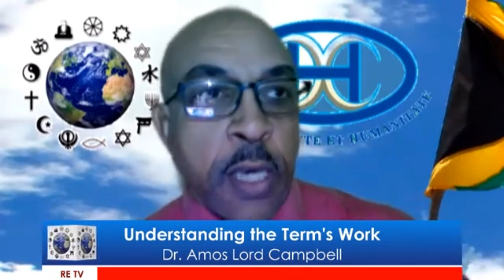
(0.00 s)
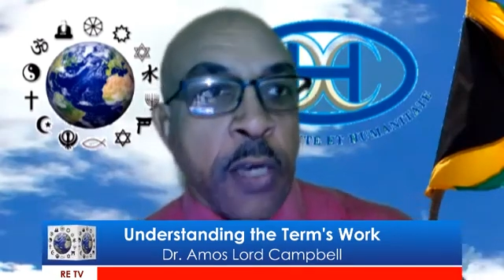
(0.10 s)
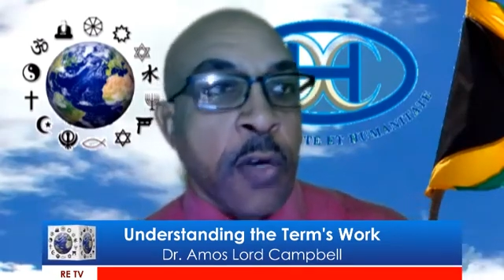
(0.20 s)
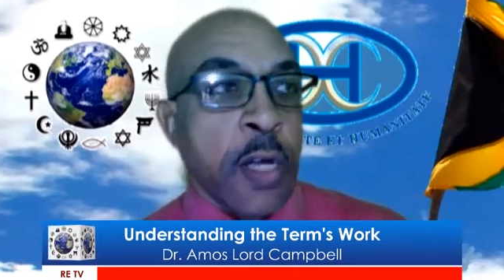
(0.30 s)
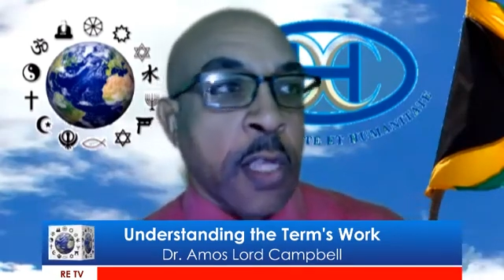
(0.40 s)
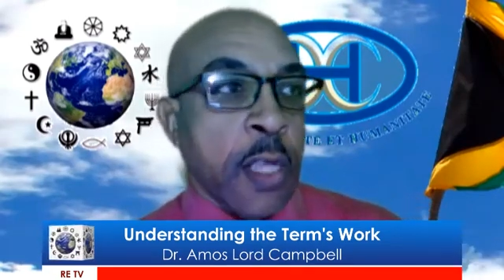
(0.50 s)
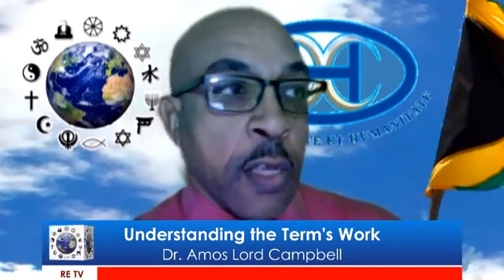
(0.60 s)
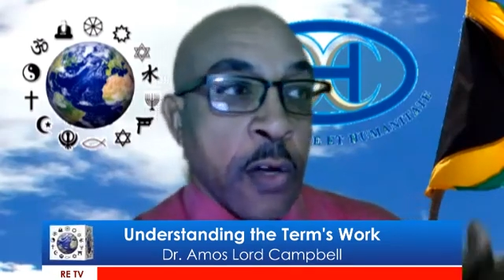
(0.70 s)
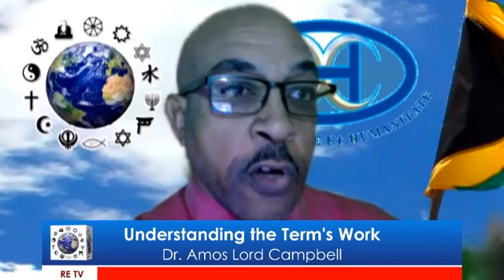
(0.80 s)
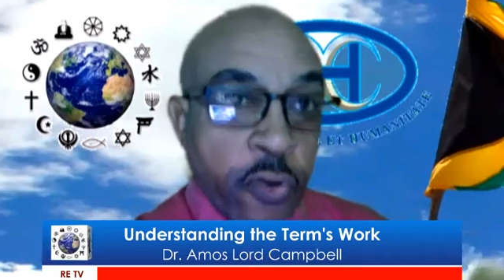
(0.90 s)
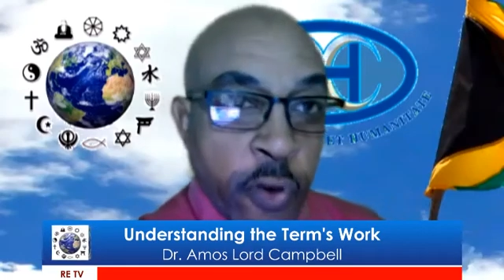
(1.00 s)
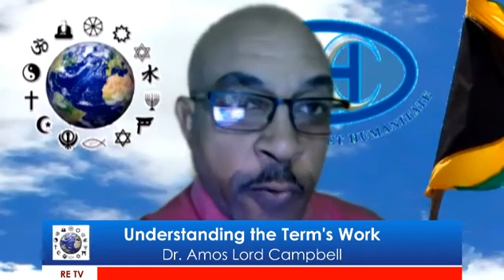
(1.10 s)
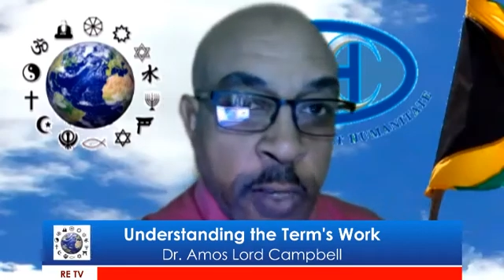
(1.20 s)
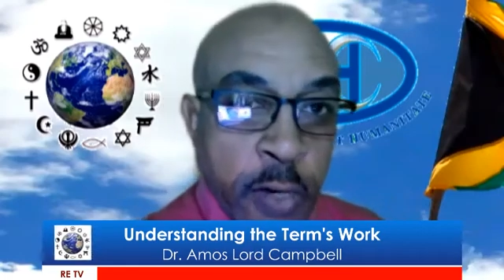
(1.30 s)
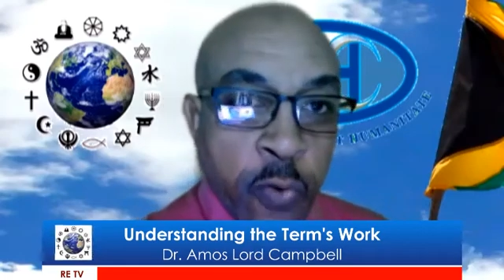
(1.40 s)
You got another 100 for
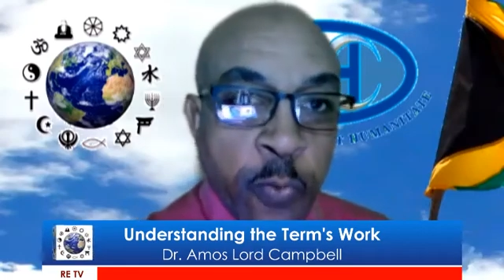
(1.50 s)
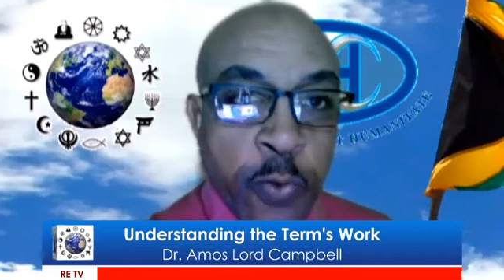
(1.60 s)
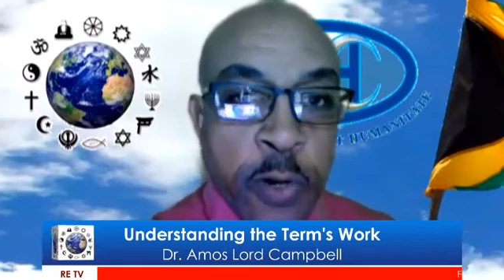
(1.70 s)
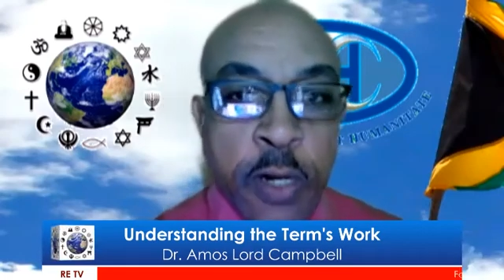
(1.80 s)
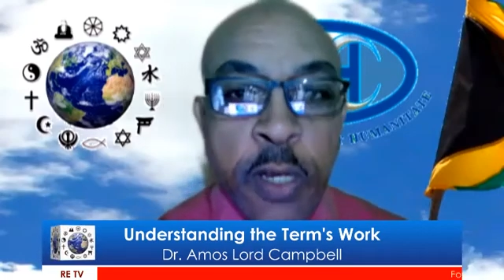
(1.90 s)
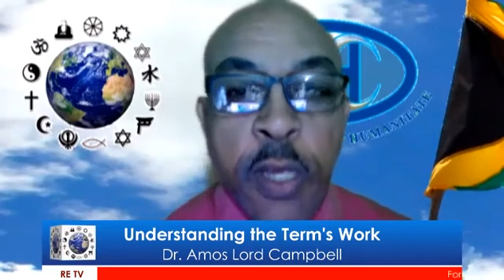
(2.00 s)
the group work.